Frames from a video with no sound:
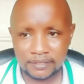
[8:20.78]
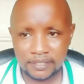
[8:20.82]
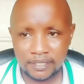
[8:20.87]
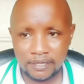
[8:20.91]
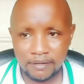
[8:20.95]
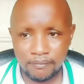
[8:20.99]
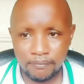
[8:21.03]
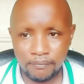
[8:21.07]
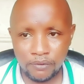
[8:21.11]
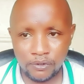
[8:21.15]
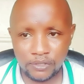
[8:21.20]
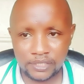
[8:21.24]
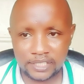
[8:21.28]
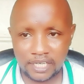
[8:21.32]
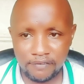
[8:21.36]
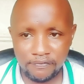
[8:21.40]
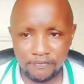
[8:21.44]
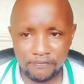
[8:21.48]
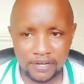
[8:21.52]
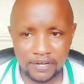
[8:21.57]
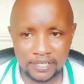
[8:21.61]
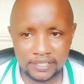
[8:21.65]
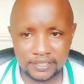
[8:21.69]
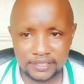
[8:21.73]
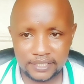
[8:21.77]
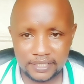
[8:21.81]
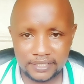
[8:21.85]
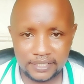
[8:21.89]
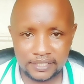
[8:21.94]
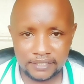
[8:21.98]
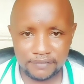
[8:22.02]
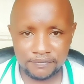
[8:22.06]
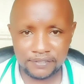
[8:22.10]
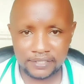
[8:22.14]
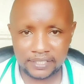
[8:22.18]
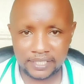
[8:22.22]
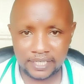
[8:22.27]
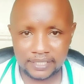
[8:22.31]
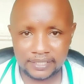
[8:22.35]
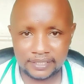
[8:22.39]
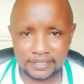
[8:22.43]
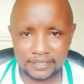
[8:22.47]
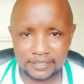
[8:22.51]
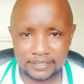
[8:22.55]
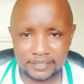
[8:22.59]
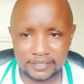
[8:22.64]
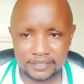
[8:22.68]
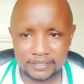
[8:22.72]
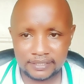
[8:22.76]
Motor function
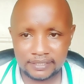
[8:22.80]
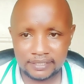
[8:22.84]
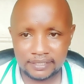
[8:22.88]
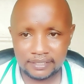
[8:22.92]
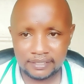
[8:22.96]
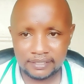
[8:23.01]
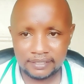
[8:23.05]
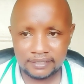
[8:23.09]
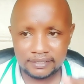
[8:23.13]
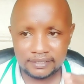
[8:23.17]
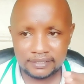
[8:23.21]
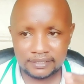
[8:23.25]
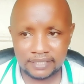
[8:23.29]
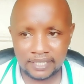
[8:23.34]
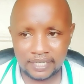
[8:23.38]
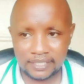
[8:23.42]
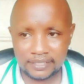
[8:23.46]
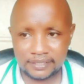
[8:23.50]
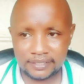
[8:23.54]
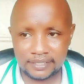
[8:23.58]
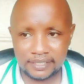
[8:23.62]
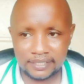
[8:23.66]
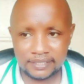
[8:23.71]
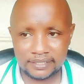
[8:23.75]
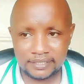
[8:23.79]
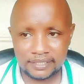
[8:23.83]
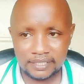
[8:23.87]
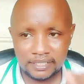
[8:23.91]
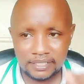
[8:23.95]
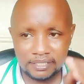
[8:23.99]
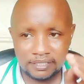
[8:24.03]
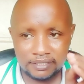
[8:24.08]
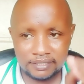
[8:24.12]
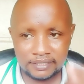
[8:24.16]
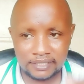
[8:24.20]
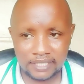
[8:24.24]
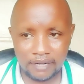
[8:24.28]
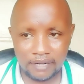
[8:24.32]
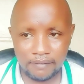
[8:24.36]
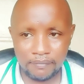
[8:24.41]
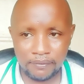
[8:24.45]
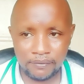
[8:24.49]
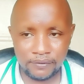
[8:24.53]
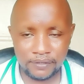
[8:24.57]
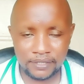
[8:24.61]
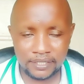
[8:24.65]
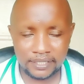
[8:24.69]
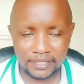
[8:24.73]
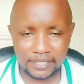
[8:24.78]
difficulties such as
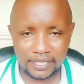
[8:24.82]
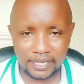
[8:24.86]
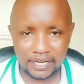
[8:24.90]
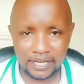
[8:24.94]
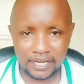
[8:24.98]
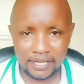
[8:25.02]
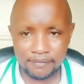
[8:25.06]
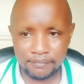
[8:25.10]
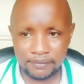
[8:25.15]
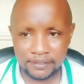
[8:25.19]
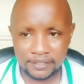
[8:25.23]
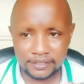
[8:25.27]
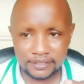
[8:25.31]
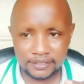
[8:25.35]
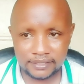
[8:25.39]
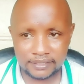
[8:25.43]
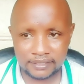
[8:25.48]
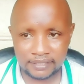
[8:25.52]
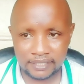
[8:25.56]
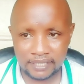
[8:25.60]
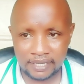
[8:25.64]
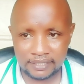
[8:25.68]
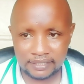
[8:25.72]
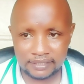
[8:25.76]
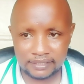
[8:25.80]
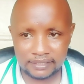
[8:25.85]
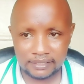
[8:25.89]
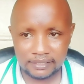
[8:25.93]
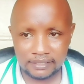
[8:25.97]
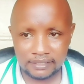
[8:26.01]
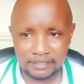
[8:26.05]
trouble in climbing stairs,